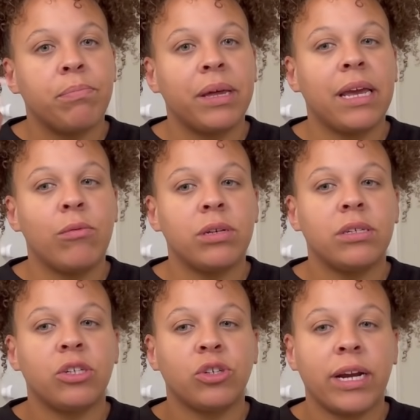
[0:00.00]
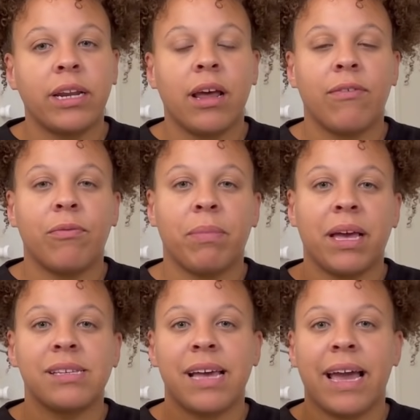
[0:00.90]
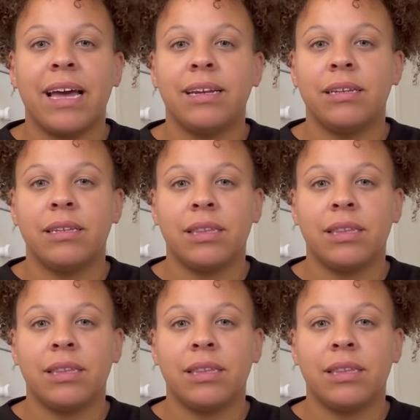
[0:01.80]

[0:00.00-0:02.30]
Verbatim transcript: but it was straight enough because i had